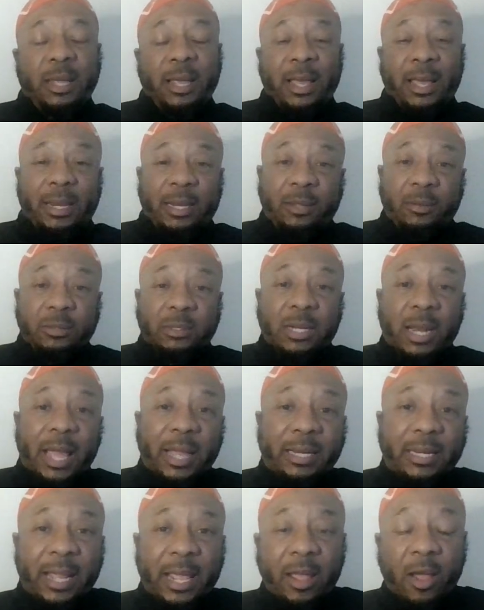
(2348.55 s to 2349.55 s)
And he was
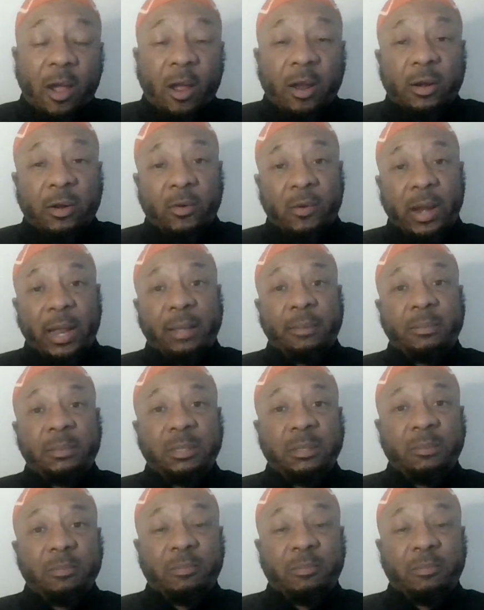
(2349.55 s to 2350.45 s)
like, they are grapes,